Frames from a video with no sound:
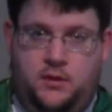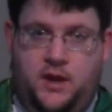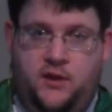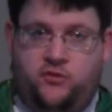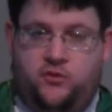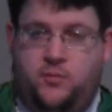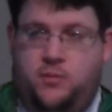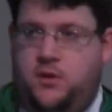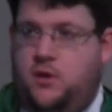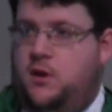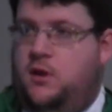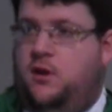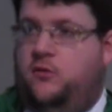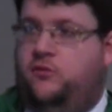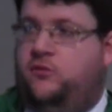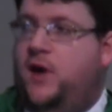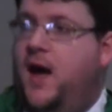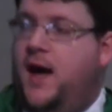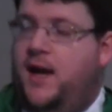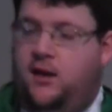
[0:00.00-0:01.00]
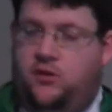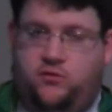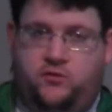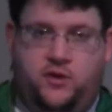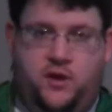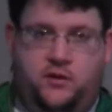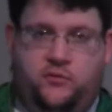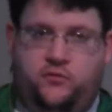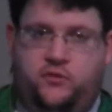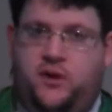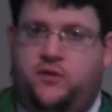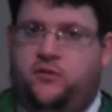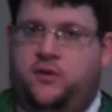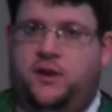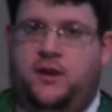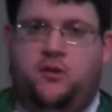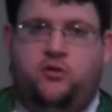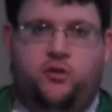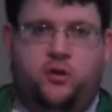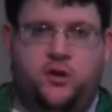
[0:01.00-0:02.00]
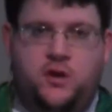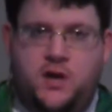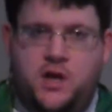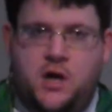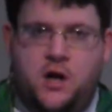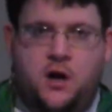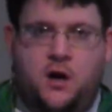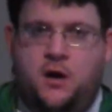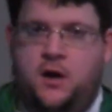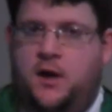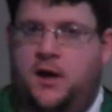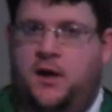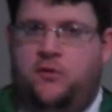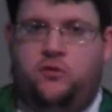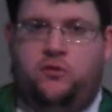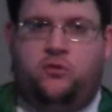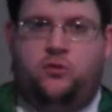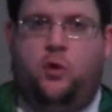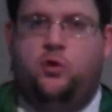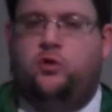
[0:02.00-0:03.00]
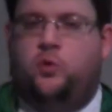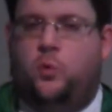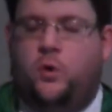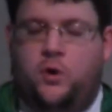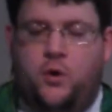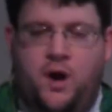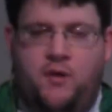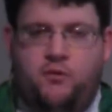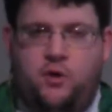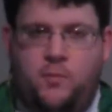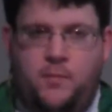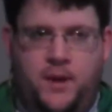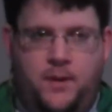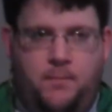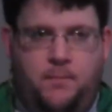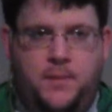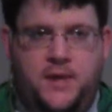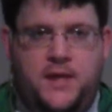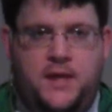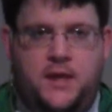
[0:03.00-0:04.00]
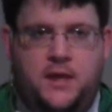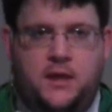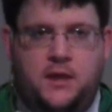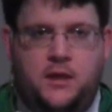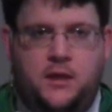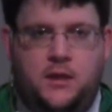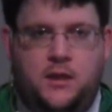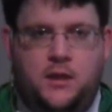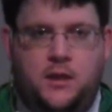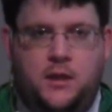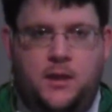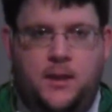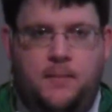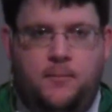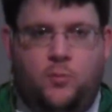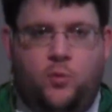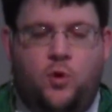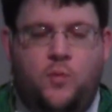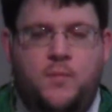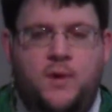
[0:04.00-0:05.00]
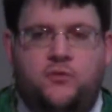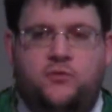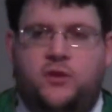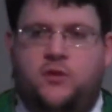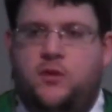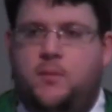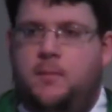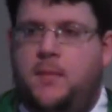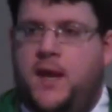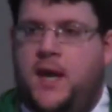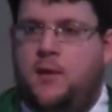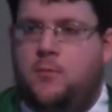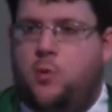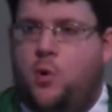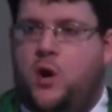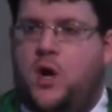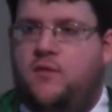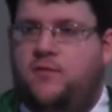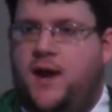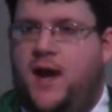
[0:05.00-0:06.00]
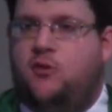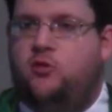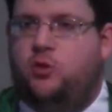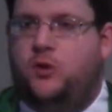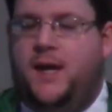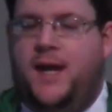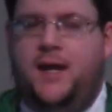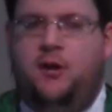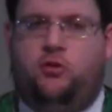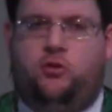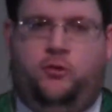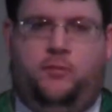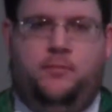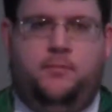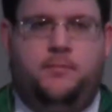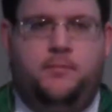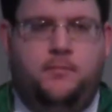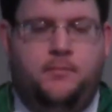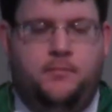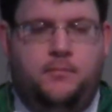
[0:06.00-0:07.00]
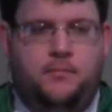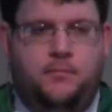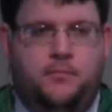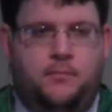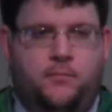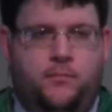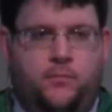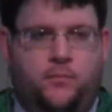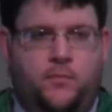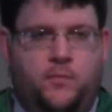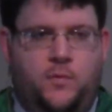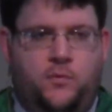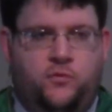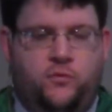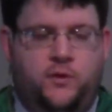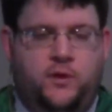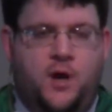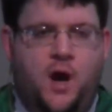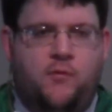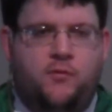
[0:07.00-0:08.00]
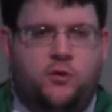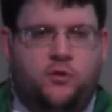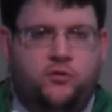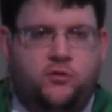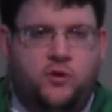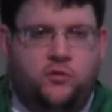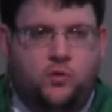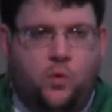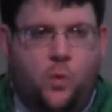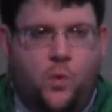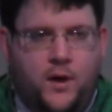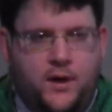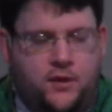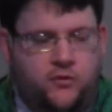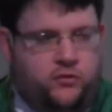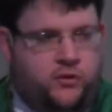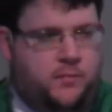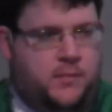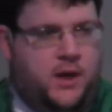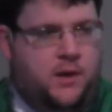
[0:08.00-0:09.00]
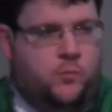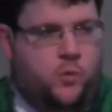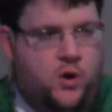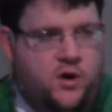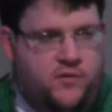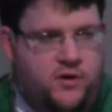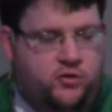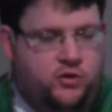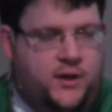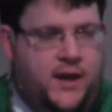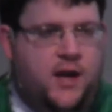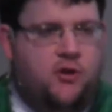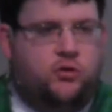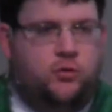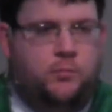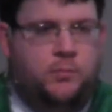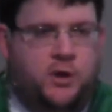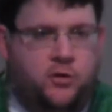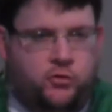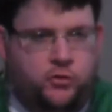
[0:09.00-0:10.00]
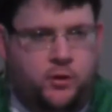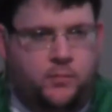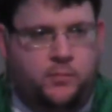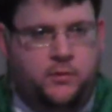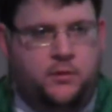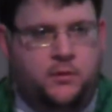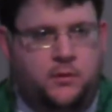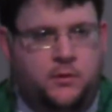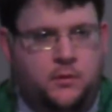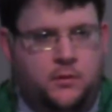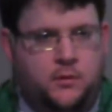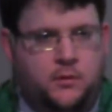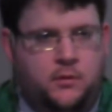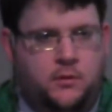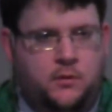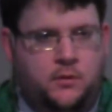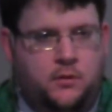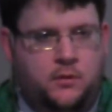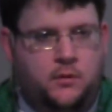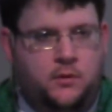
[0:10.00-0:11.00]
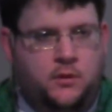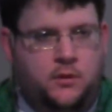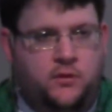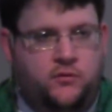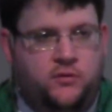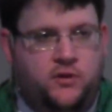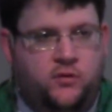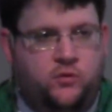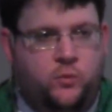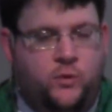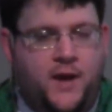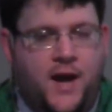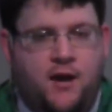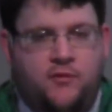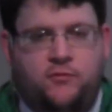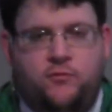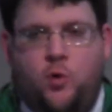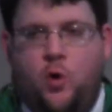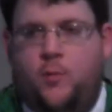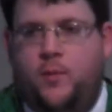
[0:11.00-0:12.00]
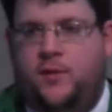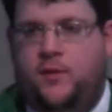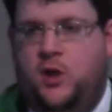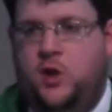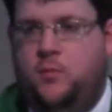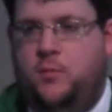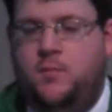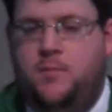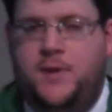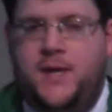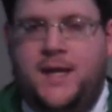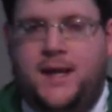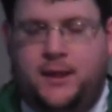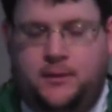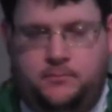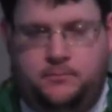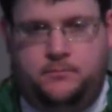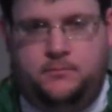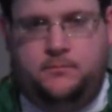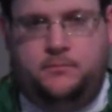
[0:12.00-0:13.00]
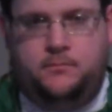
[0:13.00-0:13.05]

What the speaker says: as a scientist, as an engineer, as a social worker, whatever it may be. We're missing the main point of education. So the governor says, well, what is the main point of education, Bishop? He says, we're not forming the human being.